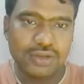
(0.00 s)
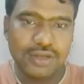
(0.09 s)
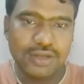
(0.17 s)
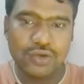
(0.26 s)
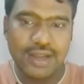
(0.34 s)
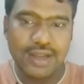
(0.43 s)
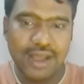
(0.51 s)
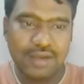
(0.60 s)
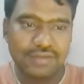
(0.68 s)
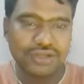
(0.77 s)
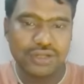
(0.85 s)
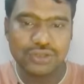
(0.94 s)
so that you can
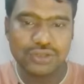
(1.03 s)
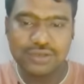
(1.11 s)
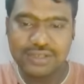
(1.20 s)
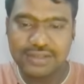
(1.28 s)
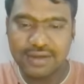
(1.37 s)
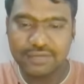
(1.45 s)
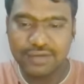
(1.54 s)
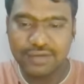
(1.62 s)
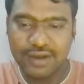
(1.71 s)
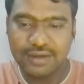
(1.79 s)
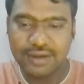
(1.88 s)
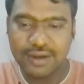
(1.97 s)
have a chance to see that
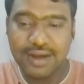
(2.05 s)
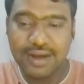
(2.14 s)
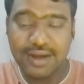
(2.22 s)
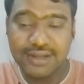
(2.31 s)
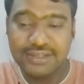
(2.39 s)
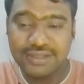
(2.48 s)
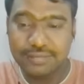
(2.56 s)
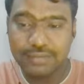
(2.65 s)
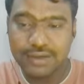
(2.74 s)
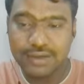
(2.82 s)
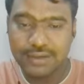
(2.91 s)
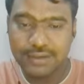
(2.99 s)
file and understand
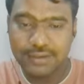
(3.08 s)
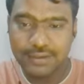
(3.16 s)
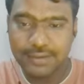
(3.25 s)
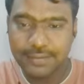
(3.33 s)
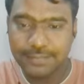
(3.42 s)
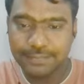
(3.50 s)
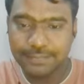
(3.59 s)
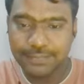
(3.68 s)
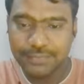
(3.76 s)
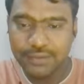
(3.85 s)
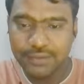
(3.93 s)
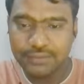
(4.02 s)
better.
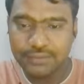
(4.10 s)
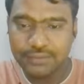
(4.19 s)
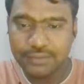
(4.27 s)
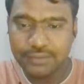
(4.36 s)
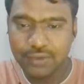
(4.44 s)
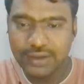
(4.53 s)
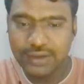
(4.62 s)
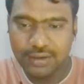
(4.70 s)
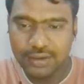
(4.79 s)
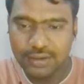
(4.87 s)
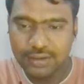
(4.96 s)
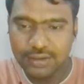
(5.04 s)
So
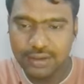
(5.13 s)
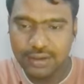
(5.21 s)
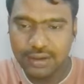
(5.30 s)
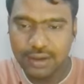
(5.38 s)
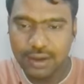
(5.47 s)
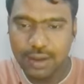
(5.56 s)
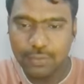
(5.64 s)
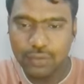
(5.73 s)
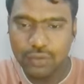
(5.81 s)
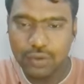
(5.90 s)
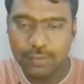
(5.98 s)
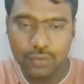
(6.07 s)
here
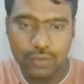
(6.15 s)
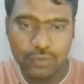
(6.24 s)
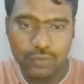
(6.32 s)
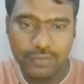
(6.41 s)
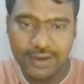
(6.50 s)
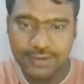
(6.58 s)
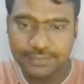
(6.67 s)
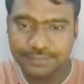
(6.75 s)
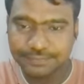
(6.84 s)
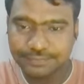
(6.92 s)
Apollo file.